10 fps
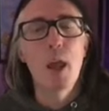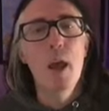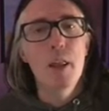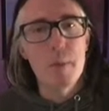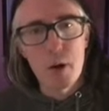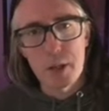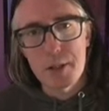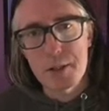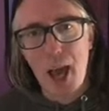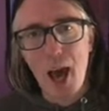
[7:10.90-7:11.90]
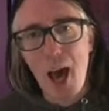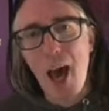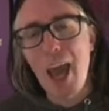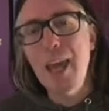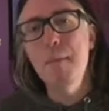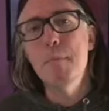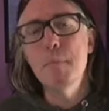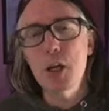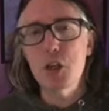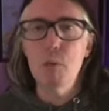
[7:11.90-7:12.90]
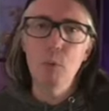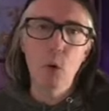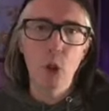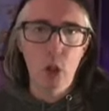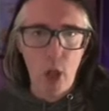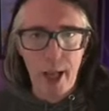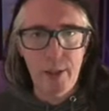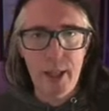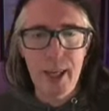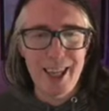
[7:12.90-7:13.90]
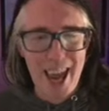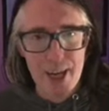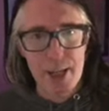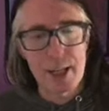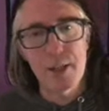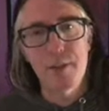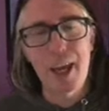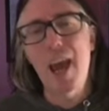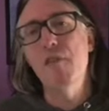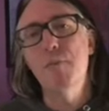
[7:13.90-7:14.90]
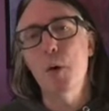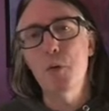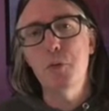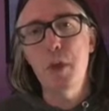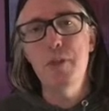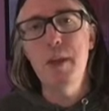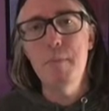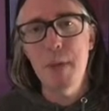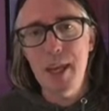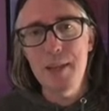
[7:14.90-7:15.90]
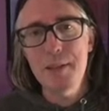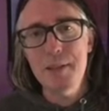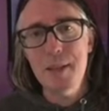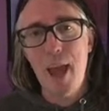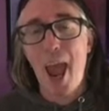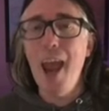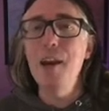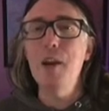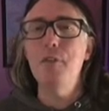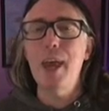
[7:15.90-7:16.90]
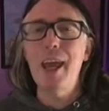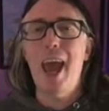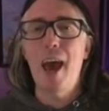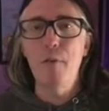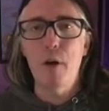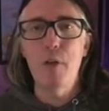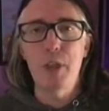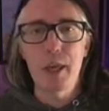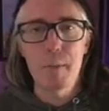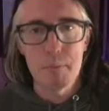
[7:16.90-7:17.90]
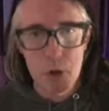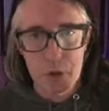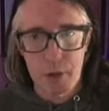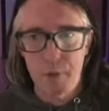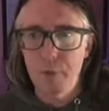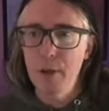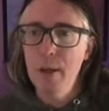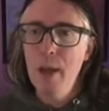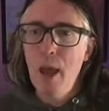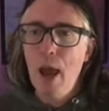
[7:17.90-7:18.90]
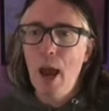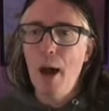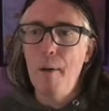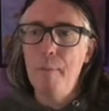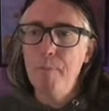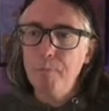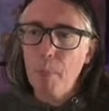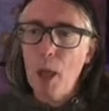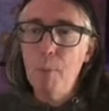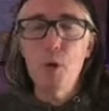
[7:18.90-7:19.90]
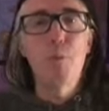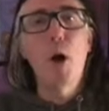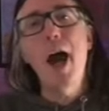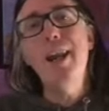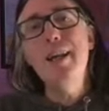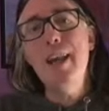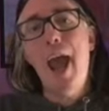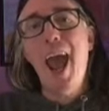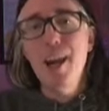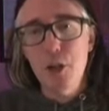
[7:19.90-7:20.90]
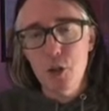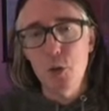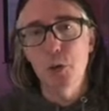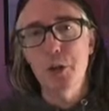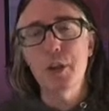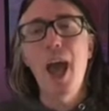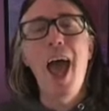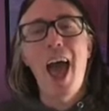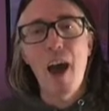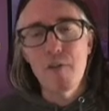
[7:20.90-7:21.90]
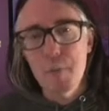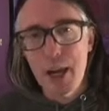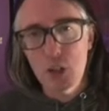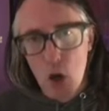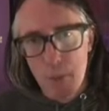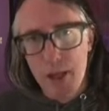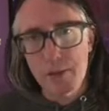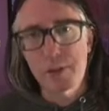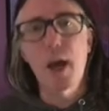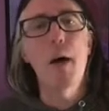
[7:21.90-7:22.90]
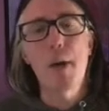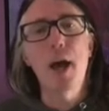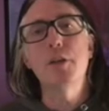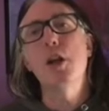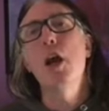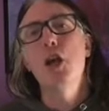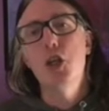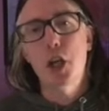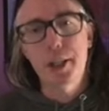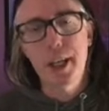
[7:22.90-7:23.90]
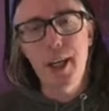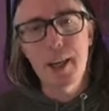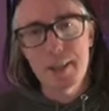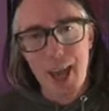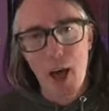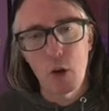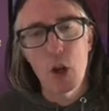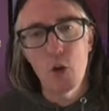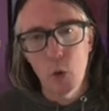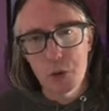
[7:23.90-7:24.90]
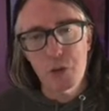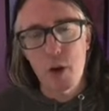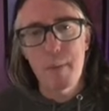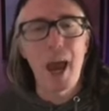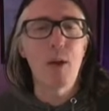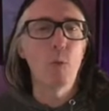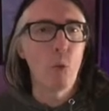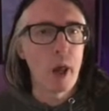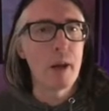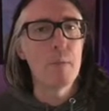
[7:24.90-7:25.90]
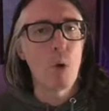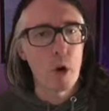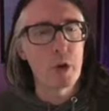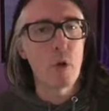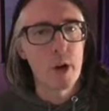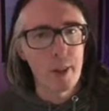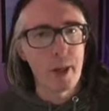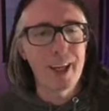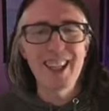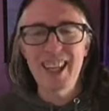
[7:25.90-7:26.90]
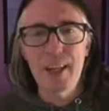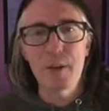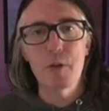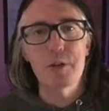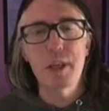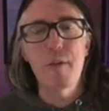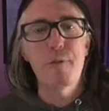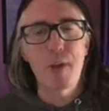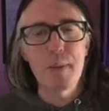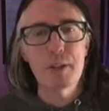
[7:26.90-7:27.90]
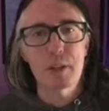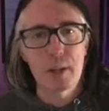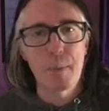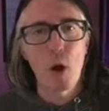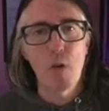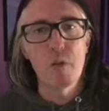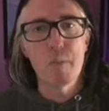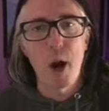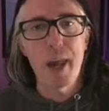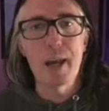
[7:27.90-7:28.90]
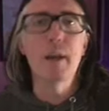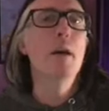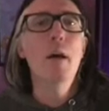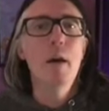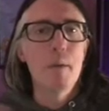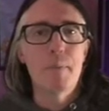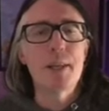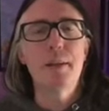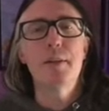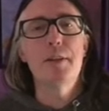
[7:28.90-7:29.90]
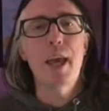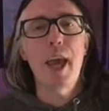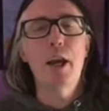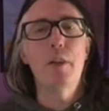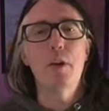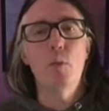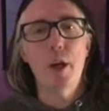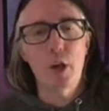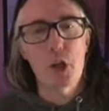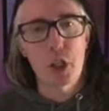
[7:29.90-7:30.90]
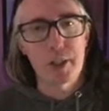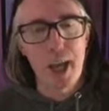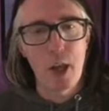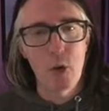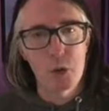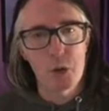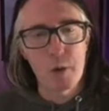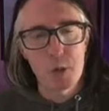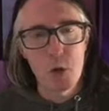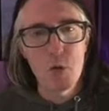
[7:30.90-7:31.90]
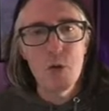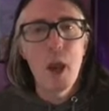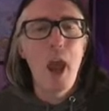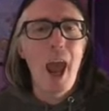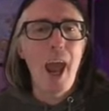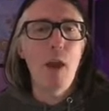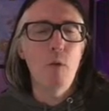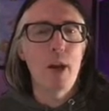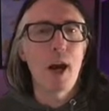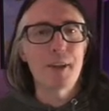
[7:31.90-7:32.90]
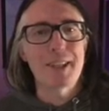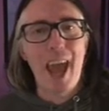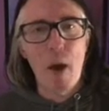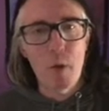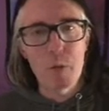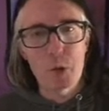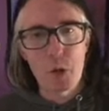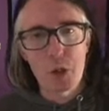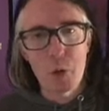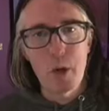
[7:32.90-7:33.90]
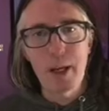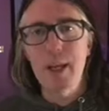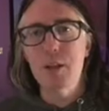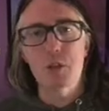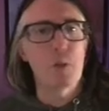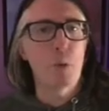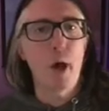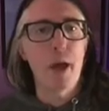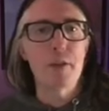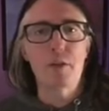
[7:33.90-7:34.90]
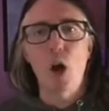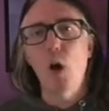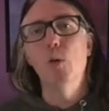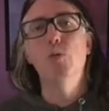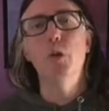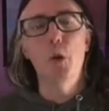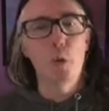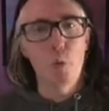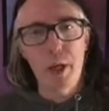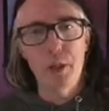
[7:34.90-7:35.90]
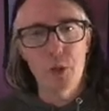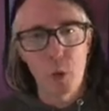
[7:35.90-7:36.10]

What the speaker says: the Americans are a much more likely candidate. They have both the means and they have the motive. Both Biden and Nuland have made comments about shutting down Nordstream at one point or another. Indeed, there is the famous clip of Biden basically saying that we're going to shut down Nordstream 2, and when asked how he was going to do it, he just replies, we can do